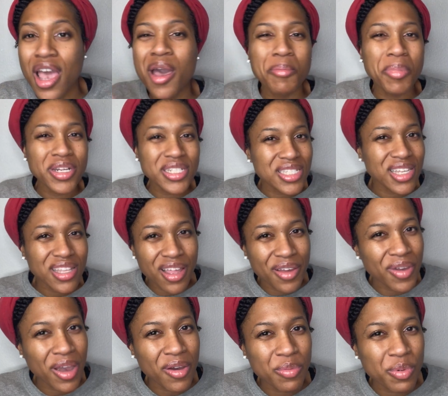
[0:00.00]
but I just didn't love
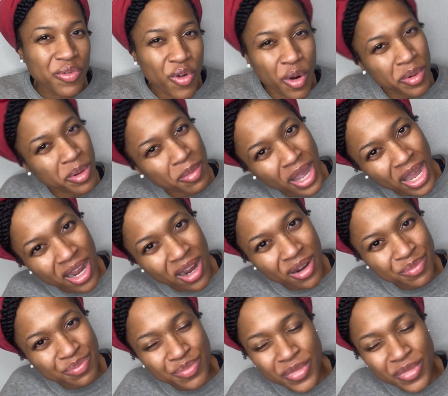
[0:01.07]
how it performed in my hair.